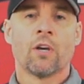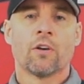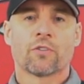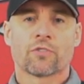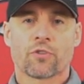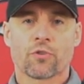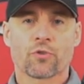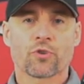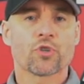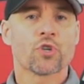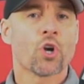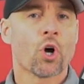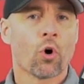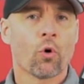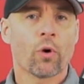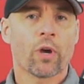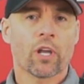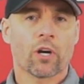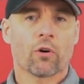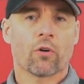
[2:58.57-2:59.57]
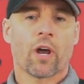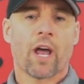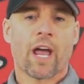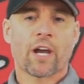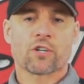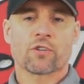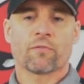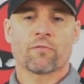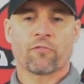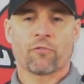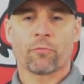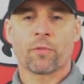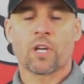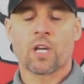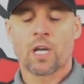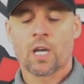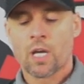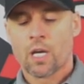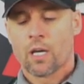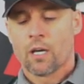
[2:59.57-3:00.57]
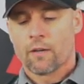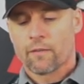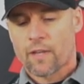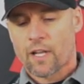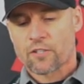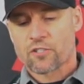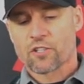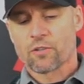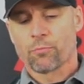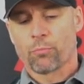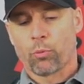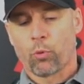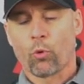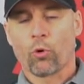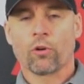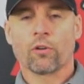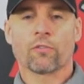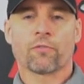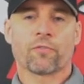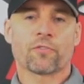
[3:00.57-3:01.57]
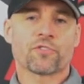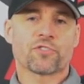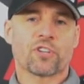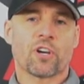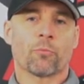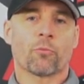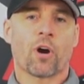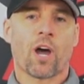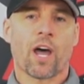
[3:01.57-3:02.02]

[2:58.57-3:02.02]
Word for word: so there's no interaction for me. And that's an important for some